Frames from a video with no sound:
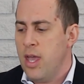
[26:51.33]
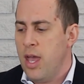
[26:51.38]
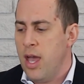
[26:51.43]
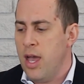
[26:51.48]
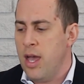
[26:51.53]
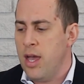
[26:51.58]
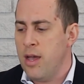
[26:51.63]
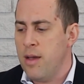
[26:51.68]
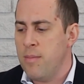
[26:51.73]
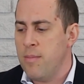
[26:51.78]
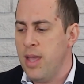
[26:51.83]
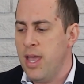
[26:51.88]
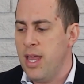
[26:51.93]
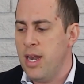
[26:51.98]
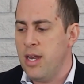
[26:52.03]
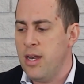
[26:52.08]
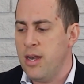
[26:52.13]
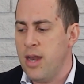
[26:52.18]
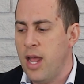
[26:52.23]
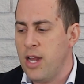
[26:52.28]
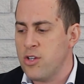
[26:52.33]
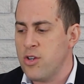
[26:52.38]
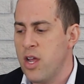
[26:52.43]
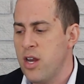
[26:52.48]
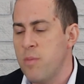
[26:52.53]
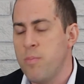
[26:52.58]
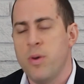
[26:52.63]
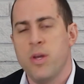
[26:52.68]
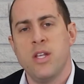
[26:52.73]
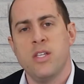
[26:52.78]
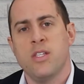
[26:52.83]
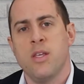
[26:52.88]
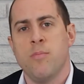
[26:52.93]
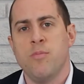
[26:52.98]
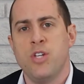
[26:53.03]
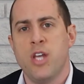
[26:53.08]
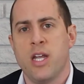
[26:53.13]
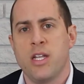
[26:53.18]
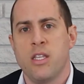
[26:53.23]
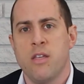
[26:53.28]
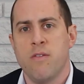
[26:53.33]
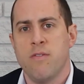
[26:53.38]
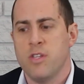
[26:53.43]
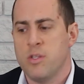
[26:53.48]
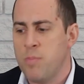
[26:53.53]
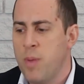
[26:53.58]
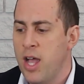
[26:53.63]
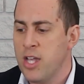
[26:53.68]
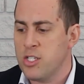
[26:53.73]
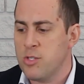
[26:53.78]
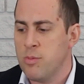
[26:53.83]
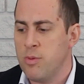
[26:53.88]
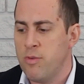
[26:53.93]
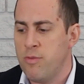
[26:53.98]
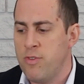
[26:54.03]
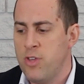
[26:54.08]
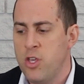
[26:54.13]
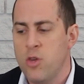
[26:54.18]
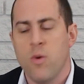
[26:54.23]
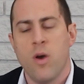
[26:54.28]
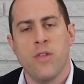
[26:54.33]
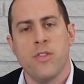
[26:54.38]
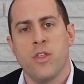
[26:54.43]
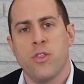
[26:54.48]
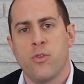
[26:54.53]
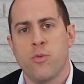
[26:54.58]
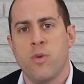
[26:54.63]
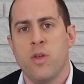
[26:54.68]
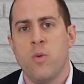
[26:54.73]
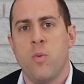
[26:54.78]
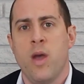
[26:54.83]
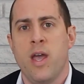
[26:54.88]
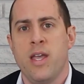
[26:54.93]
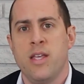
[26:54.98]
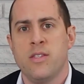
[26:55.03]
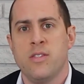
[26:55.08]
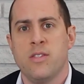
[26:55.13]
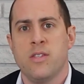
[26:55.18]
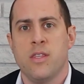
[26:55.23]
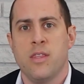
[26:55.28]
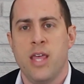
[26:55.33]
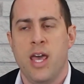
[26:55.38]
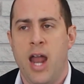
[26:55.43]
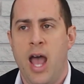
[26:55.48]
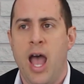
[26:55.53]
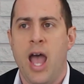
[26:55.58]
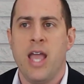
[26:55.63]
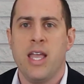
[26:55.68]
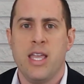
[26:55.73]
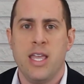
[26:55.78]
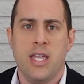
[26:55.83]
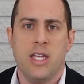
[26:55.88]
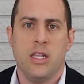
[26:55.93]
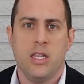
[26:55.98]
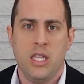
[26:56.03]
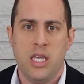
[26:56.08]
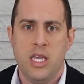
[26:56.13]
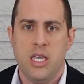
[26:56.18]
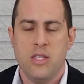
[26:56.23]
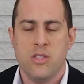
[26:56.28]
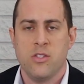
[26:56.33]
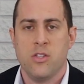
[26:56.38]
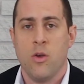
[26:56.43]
And I try to put as objective as possible view on the 3 ways that I get leads.